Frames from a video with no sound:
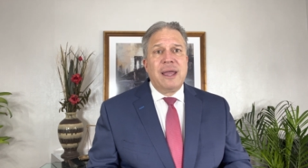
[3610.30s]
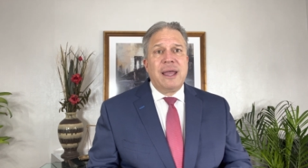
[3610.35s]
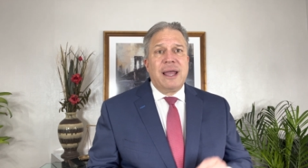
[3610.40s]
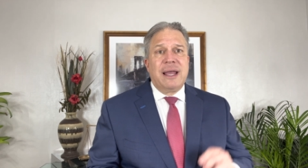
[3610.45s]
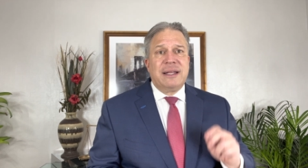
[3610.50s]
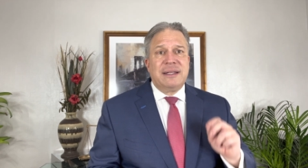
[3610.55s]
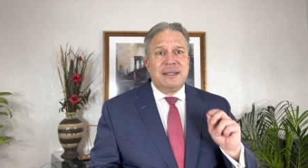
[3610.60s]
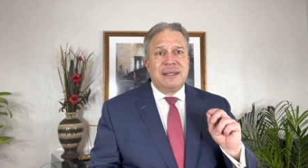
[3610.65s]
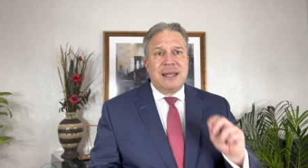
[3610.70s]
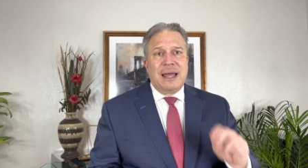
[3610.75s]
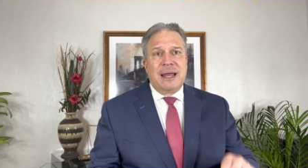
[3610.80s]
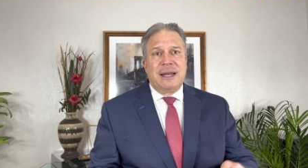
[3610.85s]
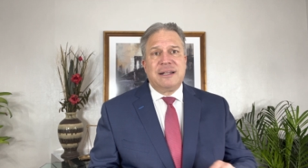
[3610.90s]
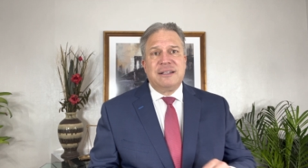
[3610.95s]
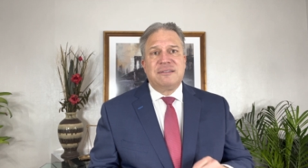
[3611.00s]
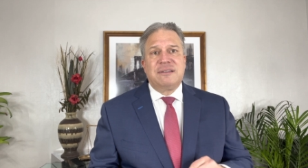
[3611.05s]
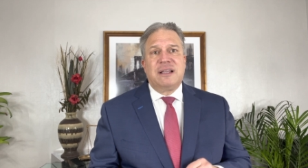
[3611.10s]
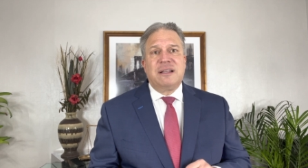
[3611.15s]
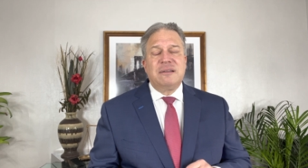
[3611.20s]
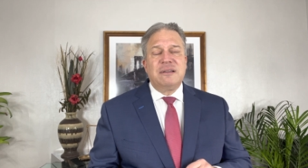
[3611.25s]
and that
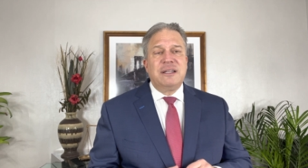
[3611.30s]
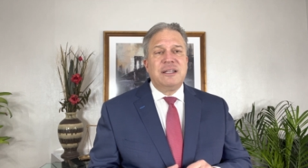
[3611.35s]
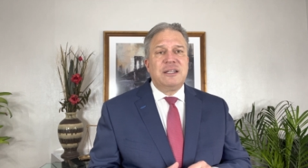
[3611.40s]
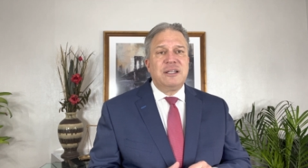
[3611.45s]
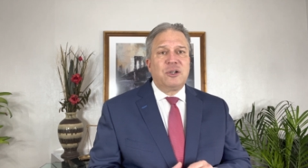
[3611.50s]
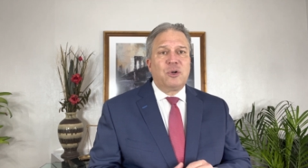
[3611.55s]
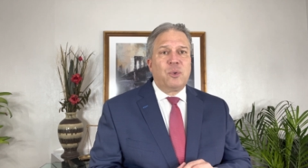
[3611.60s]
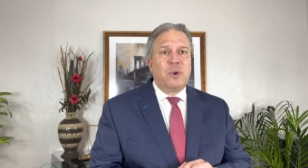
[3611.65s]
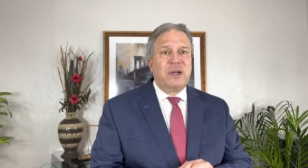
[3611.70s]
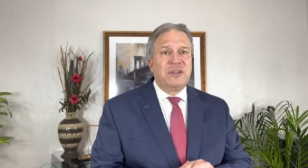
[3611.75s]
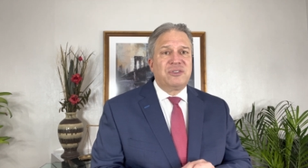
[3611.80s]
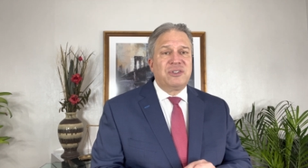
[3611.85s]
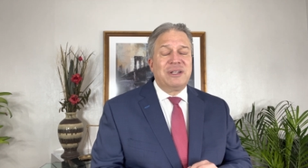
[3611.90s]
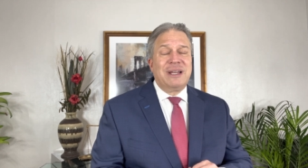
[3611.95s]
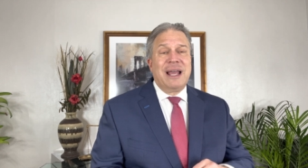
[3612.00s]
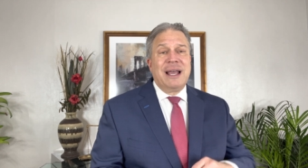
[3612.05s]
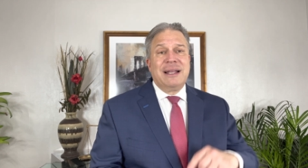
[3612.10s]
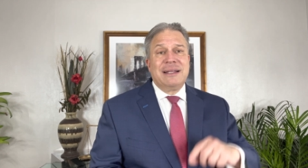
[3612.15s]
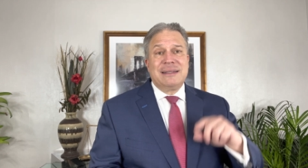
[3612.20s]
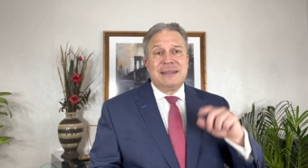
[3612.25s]
is a leading question.
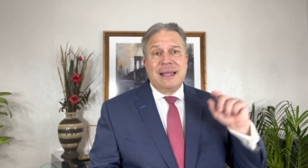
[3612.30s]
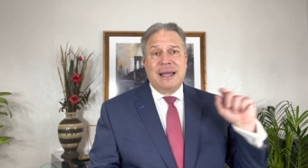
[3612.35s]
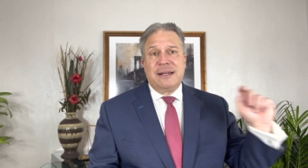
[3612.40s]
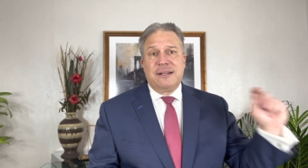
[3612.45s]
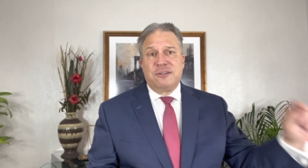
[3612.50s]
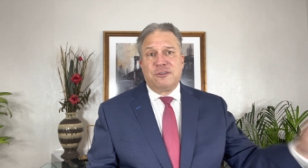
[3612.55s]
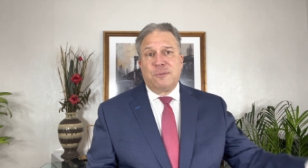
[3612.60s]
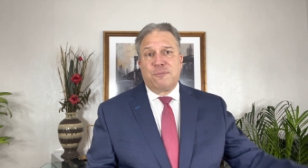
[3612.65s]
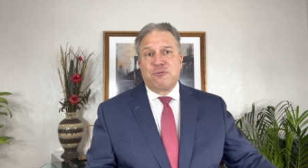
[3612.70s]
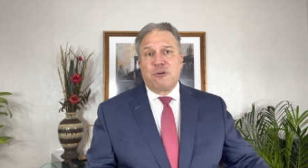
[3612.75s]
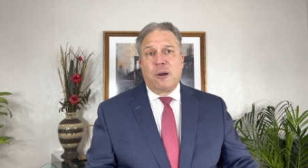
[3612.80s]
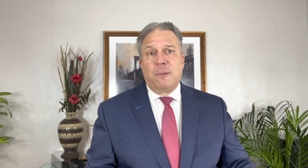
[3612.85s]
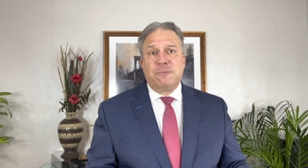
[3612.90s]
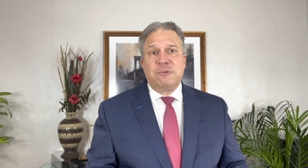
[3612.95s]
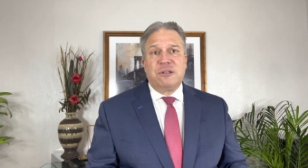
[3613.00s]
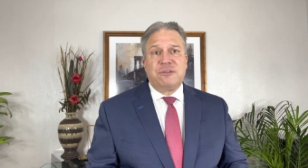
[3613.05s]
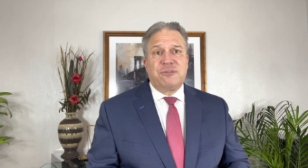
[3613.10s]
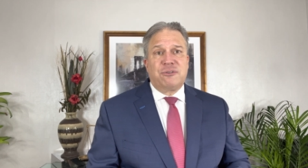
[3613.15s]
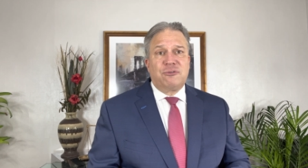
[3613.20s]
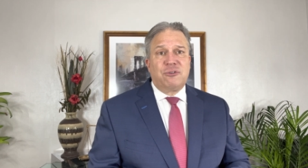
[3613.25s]
That is
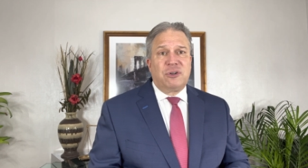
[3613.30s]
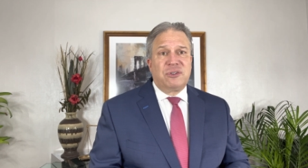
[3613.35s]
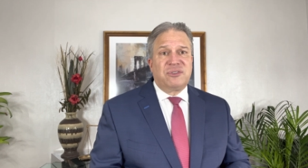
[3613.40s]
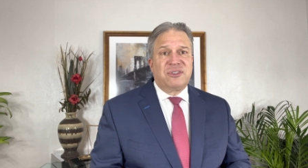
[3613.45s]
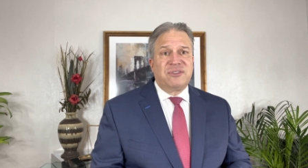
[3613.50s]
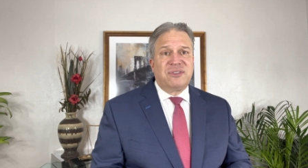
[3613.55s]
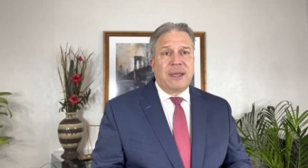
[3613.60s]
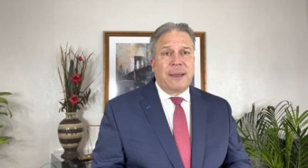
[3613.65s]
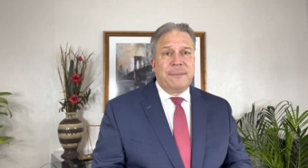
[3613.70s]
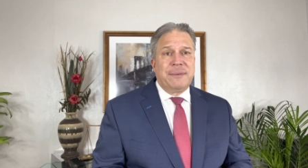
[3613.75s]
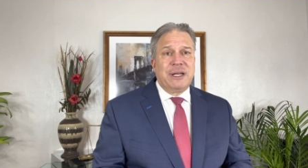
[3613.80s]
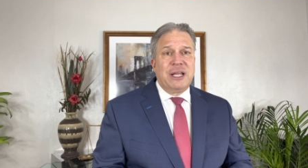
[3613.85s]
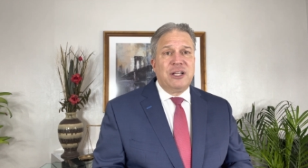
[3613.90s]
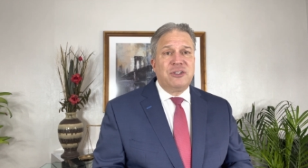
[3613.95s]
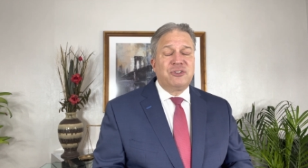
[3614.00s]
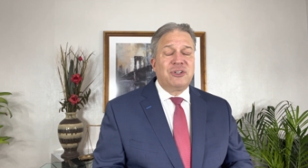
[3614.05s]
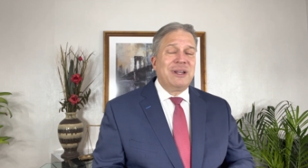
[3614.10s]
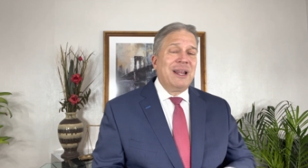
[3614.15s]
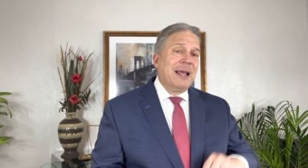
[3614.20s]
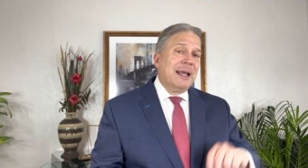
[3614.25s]
appropriate for
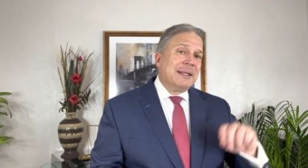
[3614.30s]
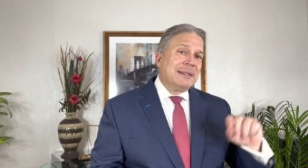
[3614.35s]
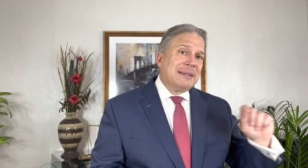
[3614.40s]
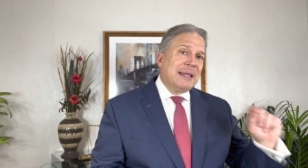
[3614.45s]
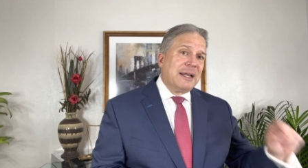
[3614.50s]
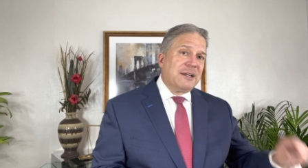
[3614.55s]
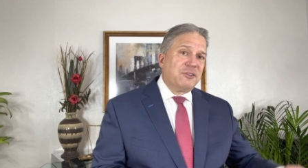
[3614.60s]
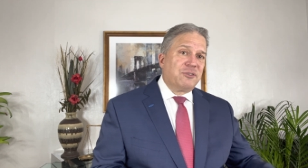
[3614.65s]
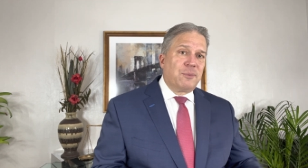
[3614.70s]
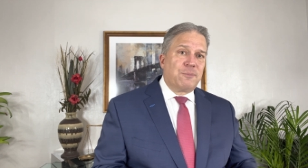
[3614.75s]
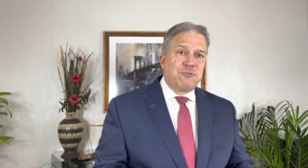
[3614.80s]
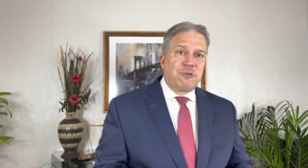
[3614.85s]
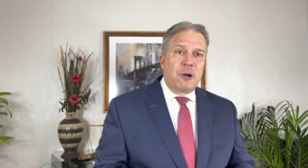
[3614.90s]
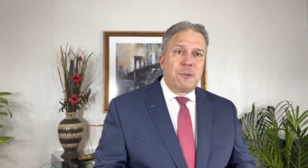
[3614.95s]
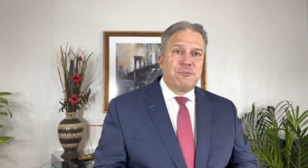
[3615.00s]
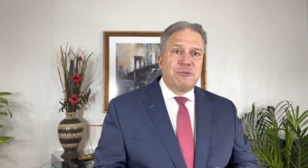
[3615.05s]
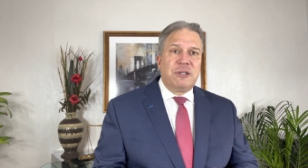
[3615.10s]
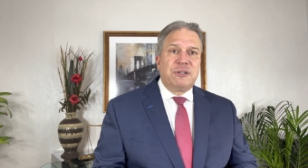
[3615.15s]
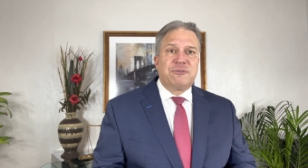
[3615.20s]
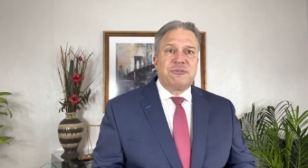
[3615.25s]
cross-examination. That is
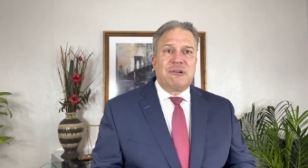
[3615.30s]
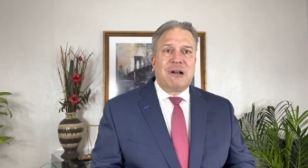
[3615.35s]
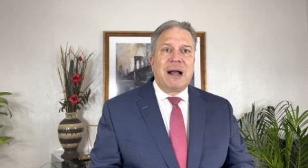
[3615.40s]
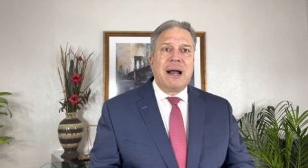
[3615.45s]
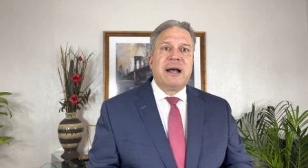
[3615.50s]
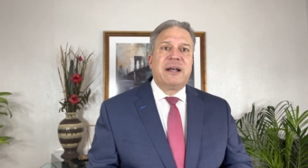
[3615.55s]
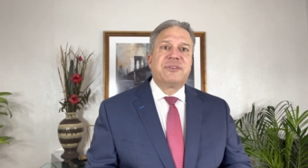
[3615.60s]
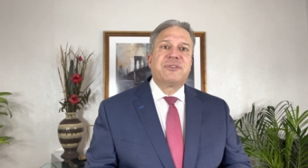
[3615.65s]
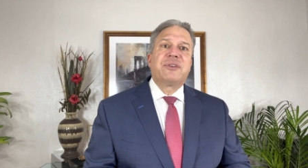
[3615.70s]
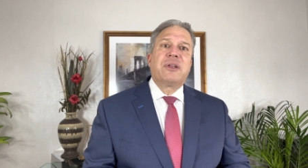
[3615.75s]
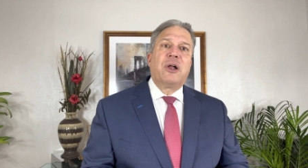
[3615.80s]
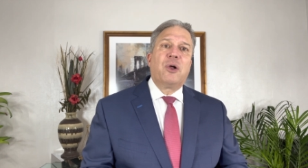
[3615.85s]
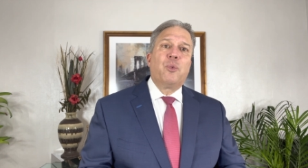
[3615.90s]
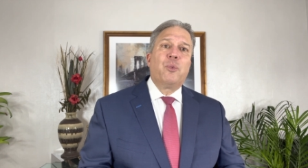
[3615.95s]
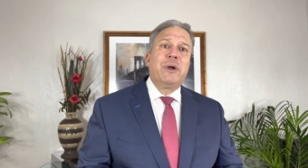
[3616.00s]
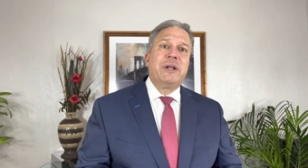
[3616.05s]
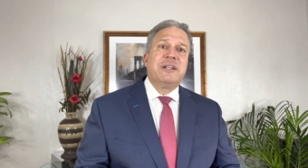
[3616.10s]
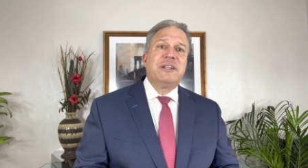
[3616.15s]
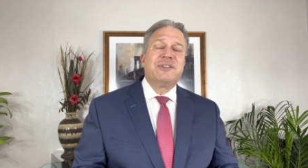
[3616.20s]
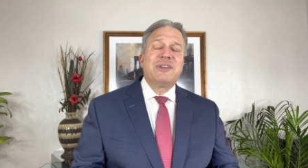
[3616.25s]
appropriate for a hostile
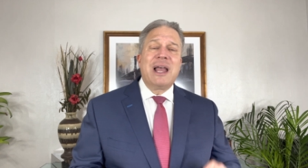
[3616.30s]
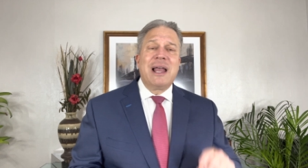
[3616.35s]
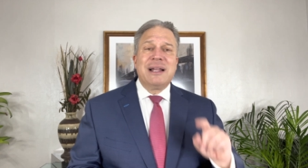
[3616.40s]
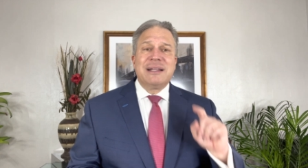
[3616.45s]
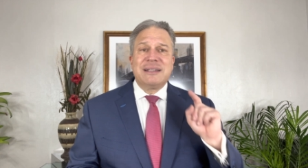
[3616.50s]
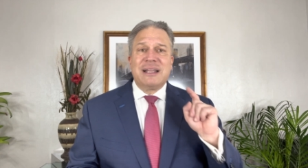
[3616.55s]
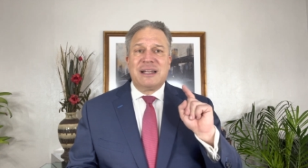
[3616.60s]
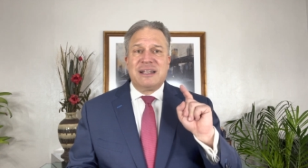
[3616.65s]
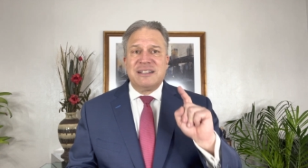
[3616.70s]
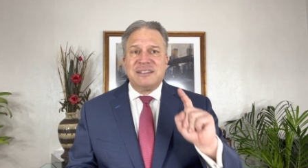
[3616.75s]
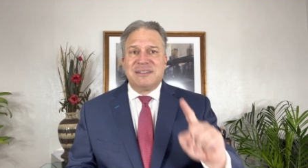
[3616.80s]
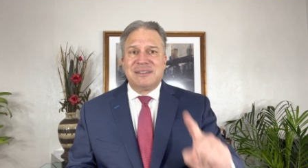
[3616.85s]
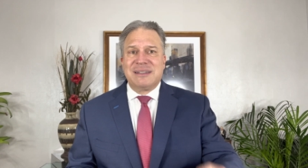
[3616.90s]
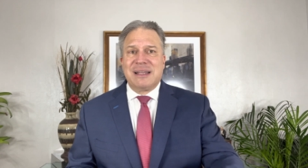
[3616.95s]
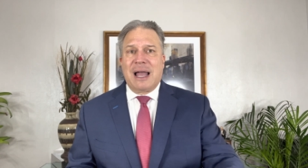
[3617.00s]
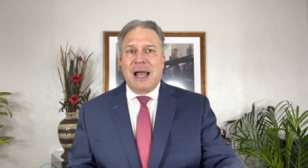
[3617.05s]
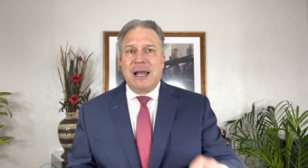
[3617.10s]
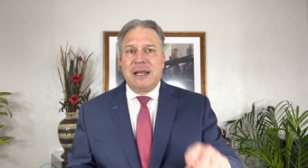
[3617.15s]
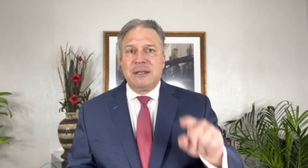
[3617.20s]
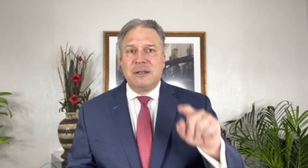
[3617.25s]
witness. That is
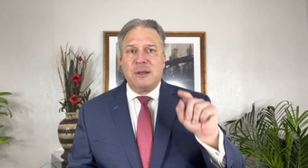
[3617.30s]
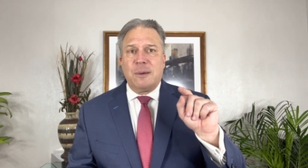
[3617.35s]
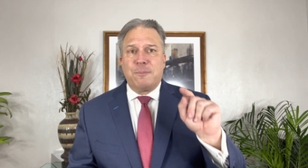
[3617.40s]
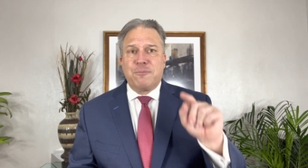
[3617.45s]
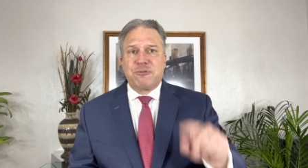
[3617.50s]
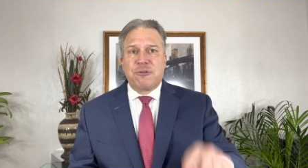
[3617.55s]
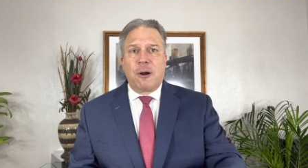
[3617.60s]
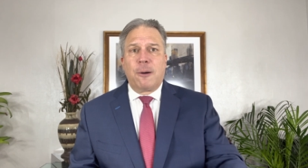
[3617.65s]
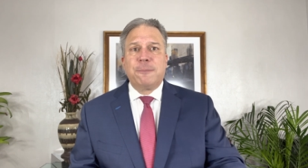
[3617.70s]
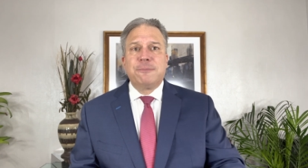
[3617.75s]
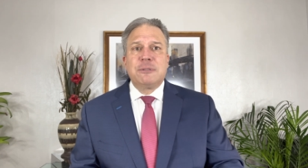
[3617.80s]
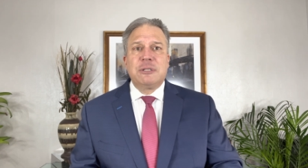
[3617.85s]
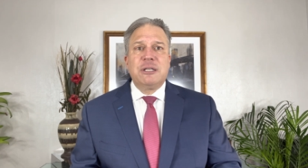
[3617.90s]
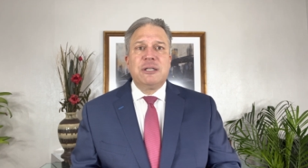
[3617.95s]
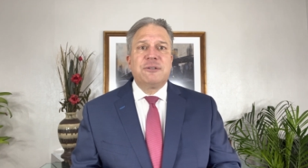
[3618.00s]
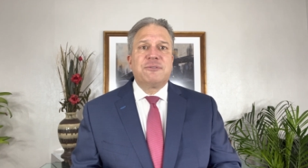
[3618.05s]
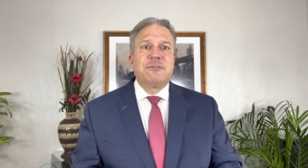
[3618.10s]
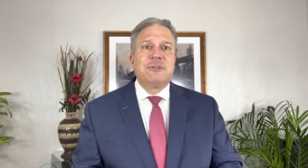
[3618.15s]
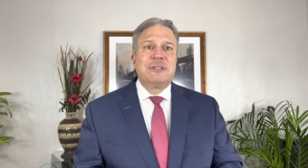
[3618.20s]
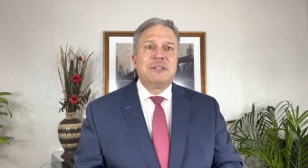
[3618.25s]
not
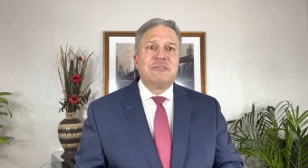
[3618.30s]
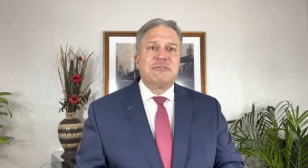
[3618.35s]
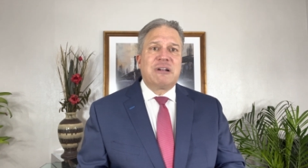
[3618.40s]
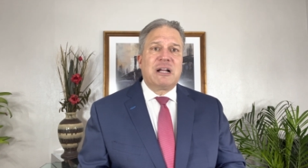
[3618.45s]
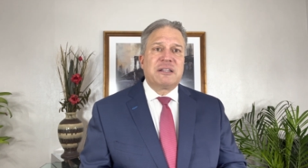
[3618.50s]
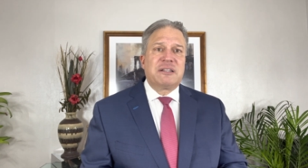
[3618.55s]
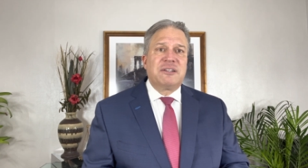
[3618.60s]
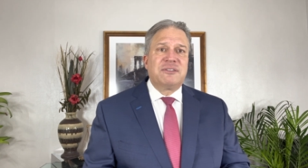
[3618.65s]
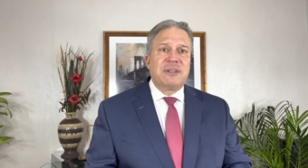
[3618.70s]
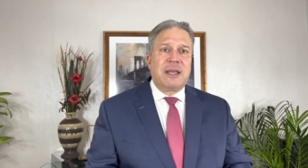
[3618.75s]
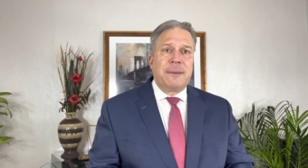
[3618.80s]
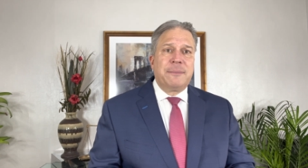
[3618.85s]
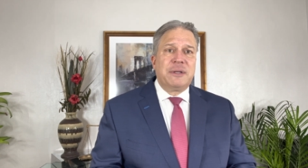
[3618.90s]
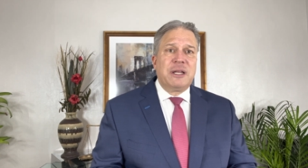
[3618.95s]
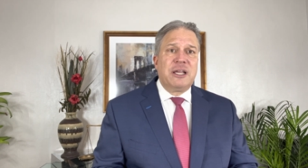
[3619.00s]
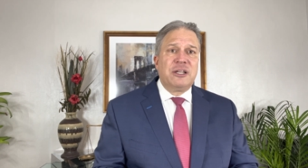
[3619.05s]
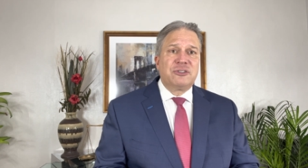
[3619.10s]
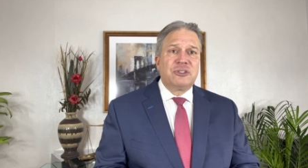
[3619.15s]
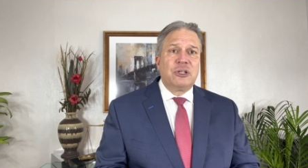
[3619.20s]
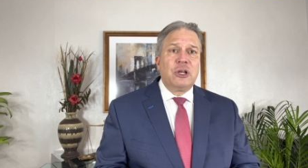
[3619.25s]
appropriate for direct
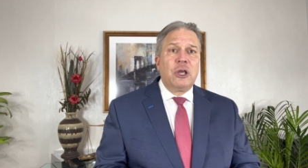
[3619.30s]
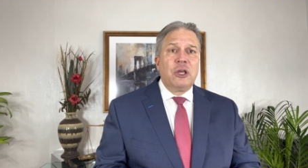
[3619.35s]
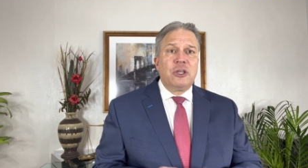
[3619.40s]
examination.